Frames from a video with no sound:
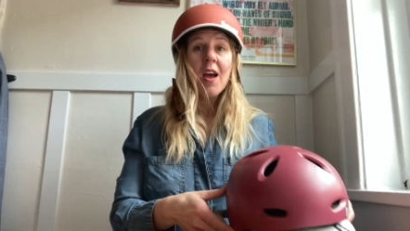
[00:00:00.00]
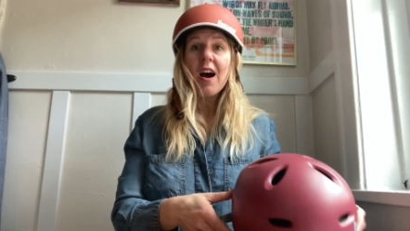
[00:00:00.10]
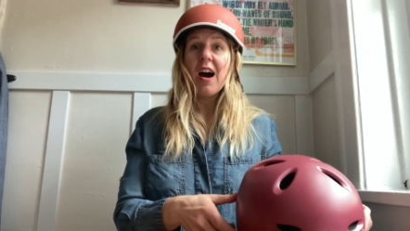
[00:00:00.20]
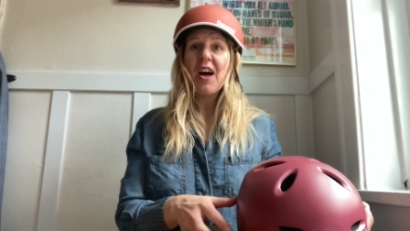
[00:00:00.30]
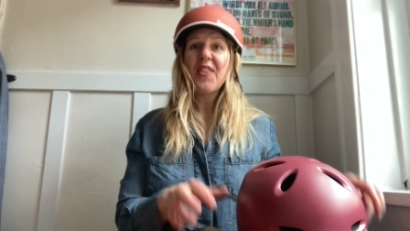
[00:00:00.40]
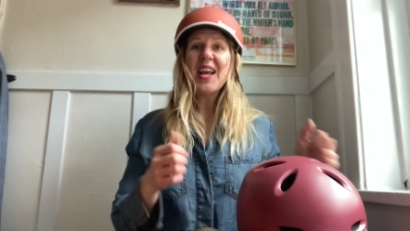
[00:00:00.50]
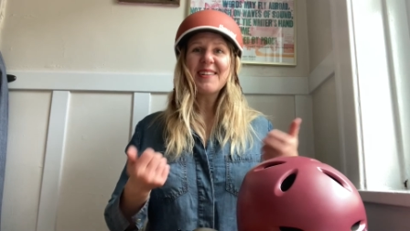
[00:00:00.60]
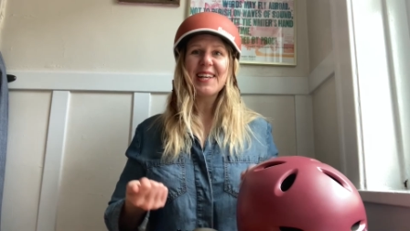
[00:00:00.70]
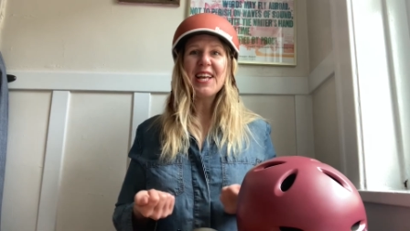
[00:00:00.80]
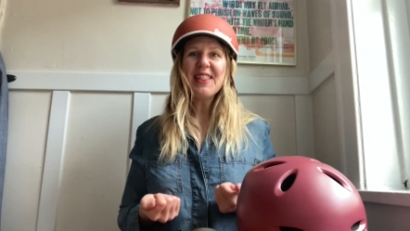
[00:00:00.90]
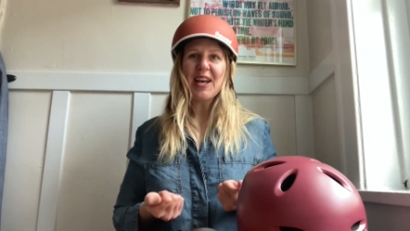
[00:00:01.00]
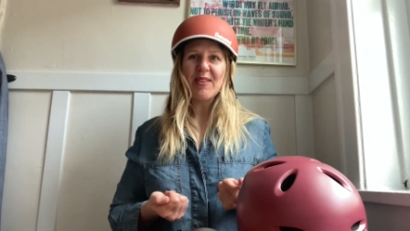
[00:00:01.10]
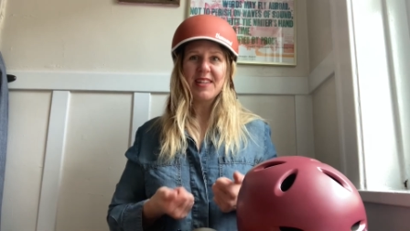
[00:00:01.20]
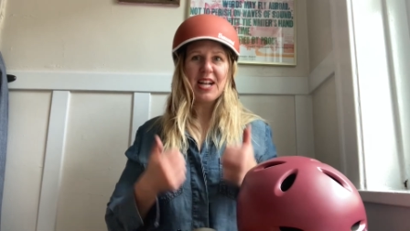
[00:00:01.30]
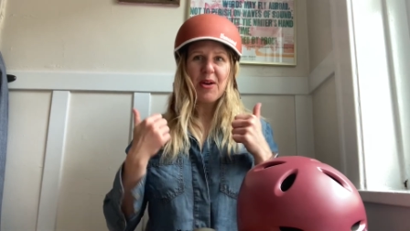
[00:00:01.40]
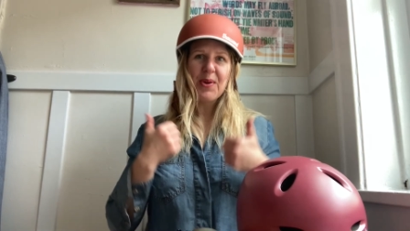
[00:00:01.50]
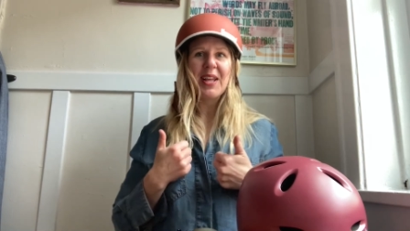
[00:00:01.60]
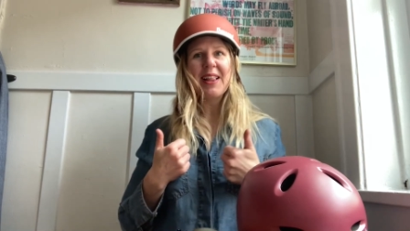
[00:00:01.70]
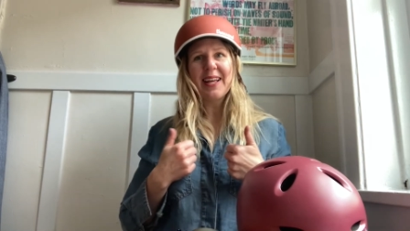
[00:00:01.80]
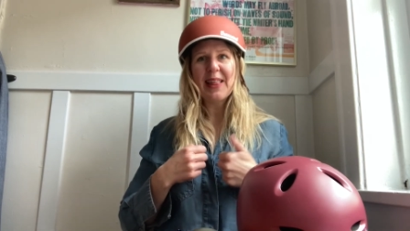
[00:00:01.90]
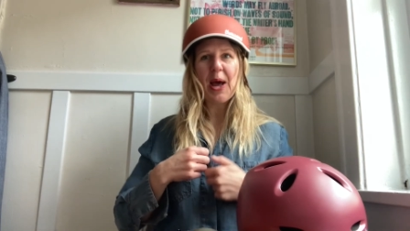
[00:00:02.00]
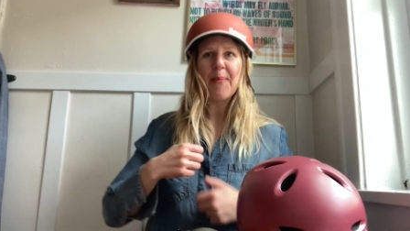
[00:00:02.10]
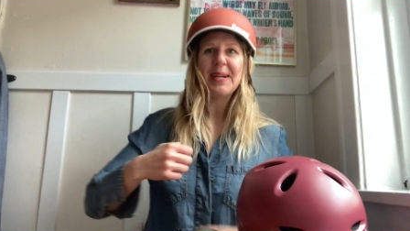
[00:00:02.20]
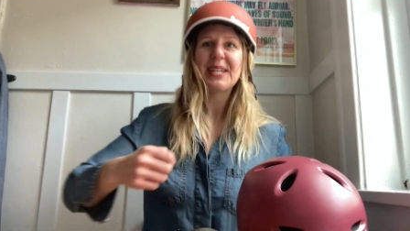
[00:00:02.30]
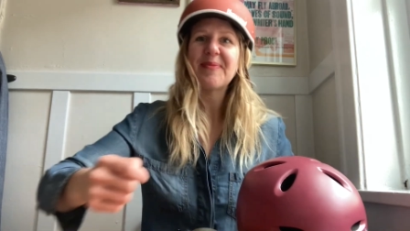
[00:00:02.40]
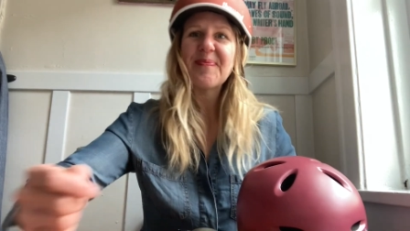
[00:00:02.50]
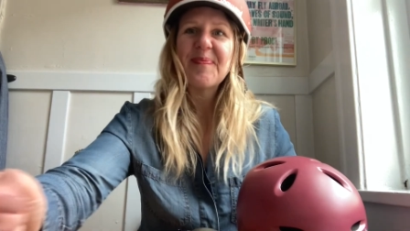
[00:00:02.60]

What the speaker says: Thanks again, 1000. I really like the helmet.